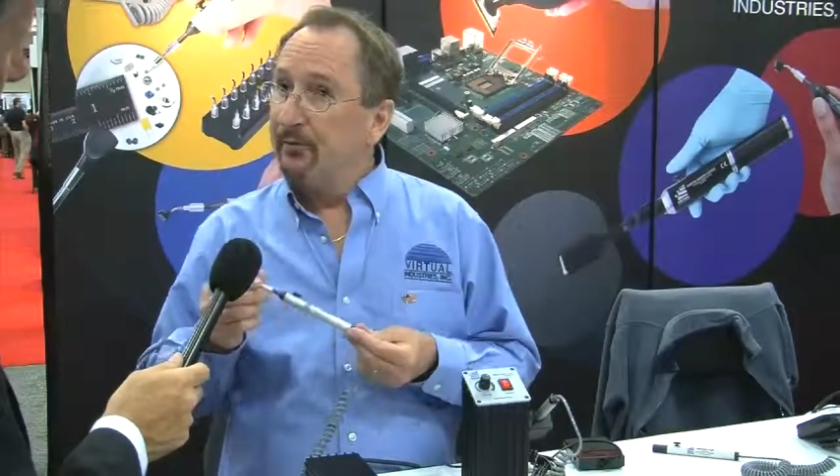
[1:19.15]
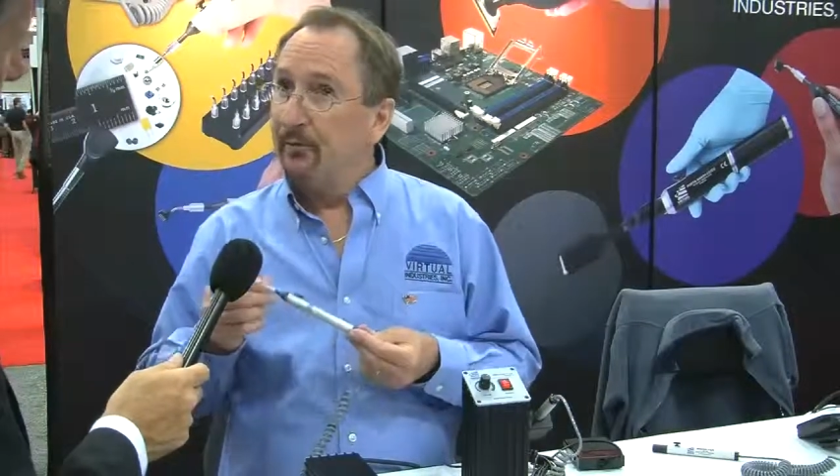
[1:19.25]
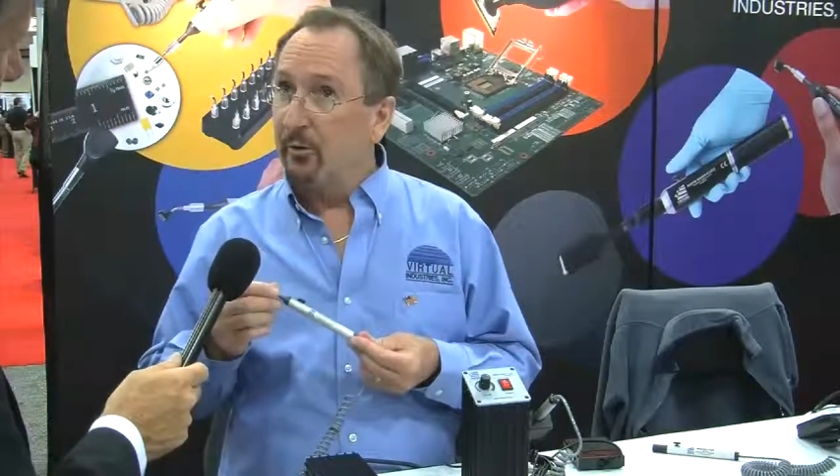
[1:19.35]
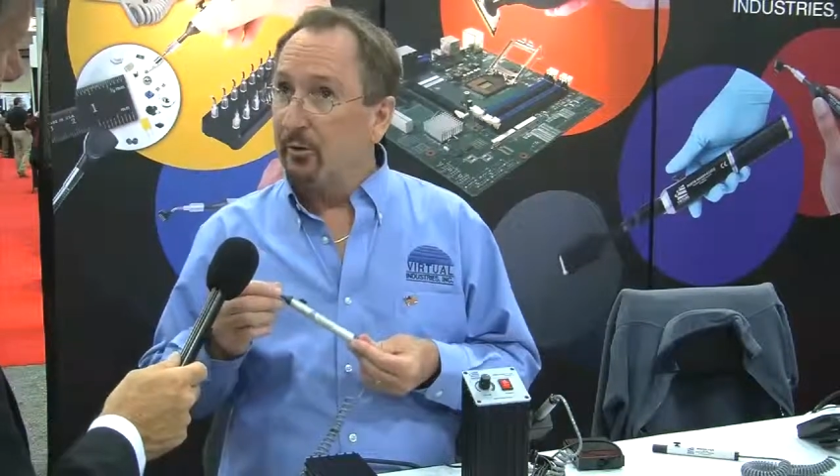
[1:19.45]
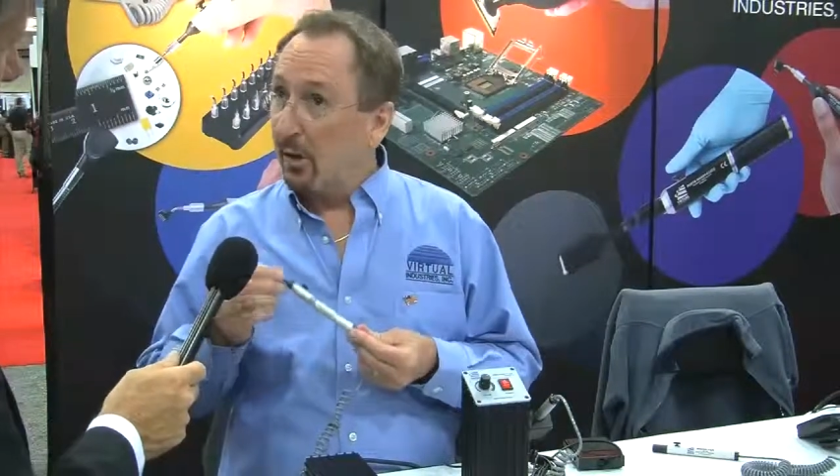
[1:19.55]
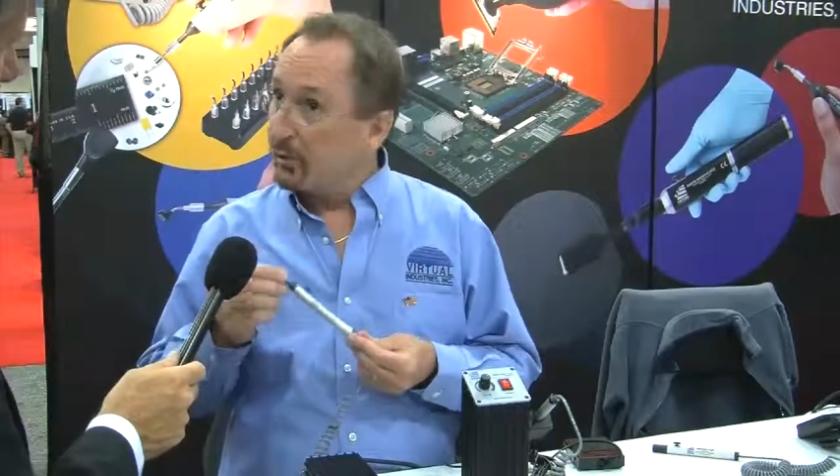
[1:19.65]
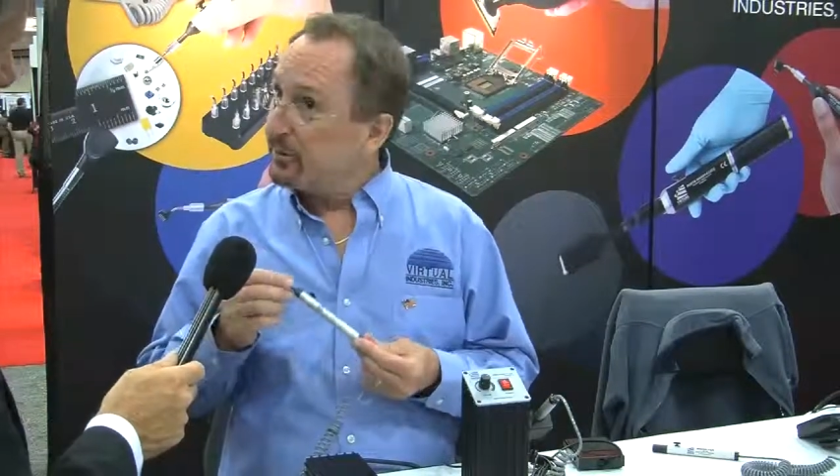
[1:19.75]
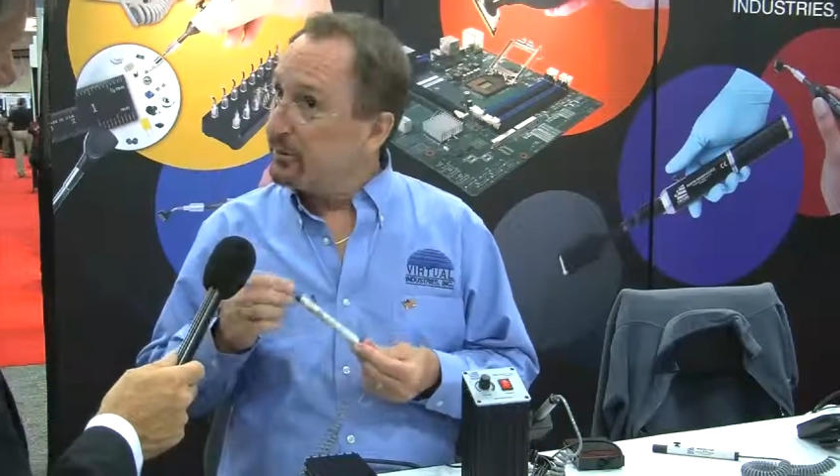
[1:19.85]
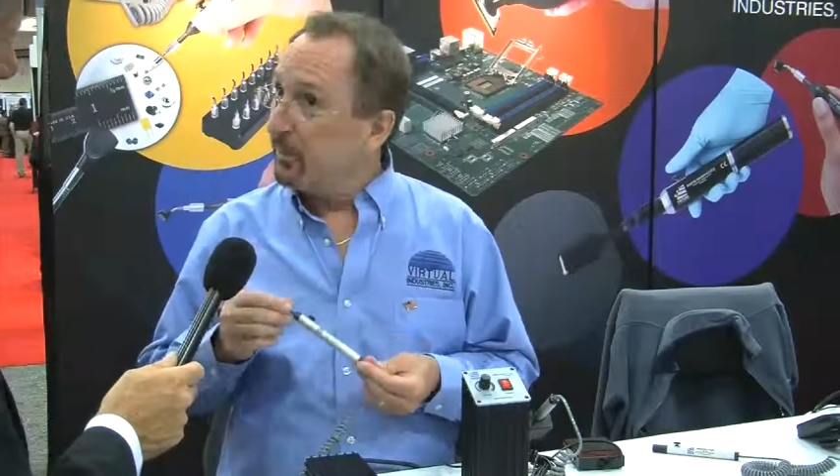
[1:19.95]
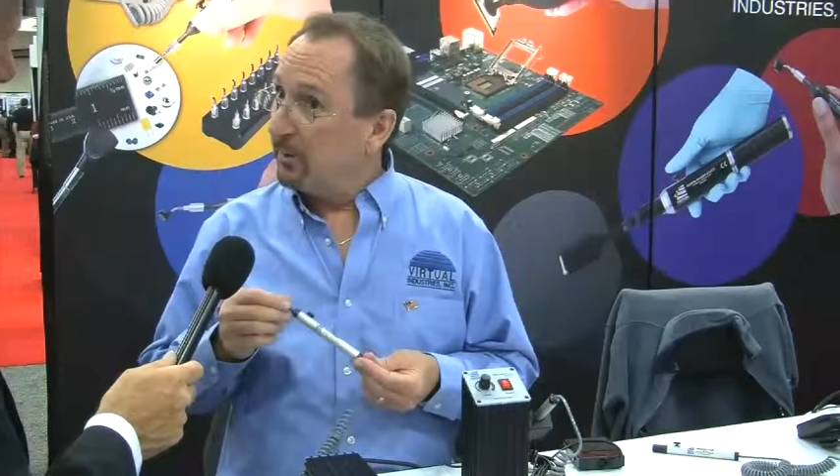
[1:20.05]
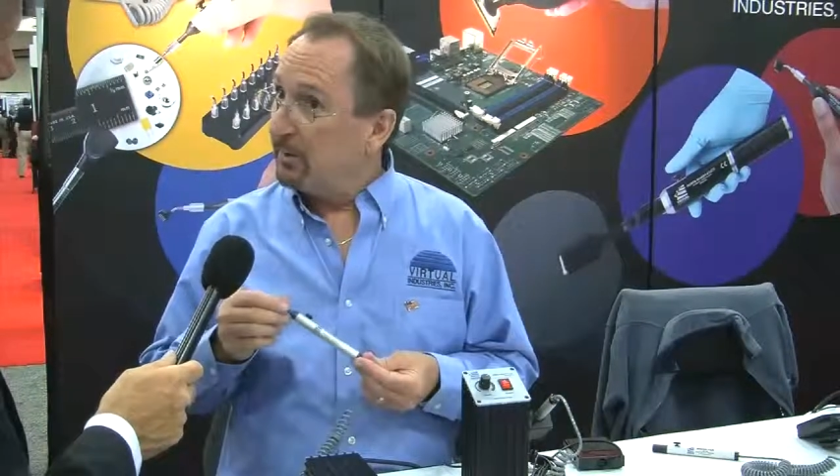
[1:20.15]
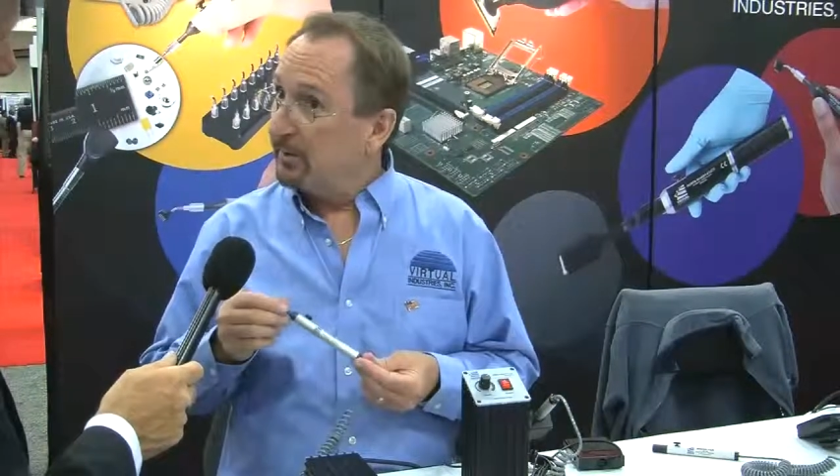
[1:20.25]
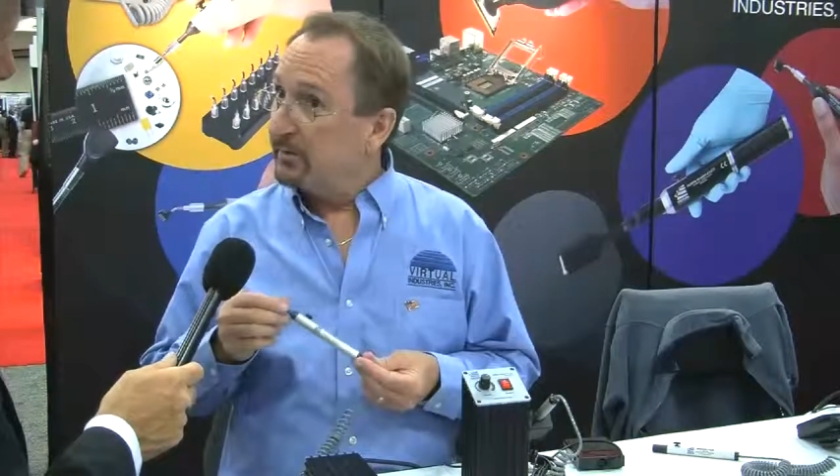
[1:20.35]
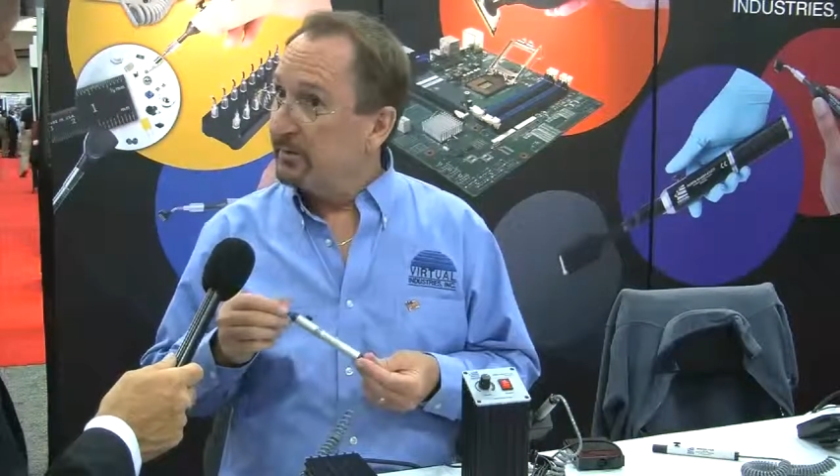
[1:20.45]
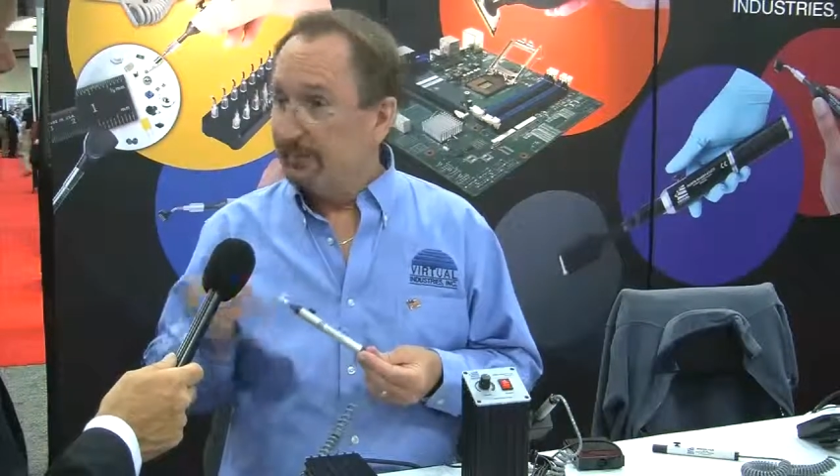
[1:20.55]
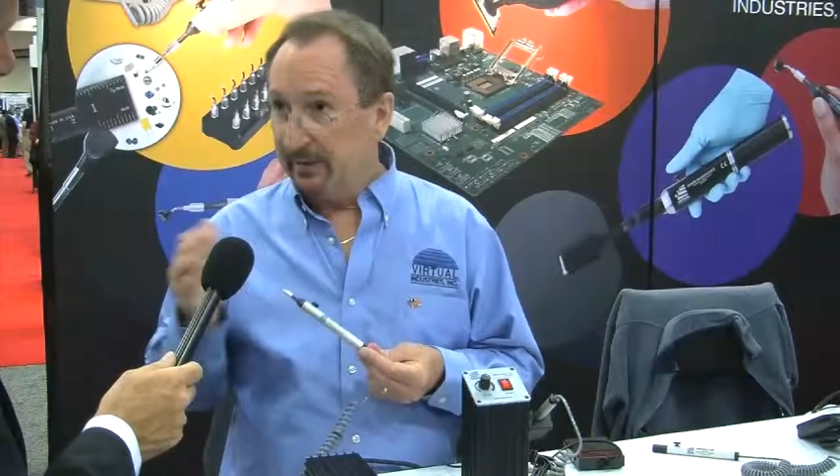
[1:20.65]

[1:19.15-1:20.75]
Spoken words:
for larger components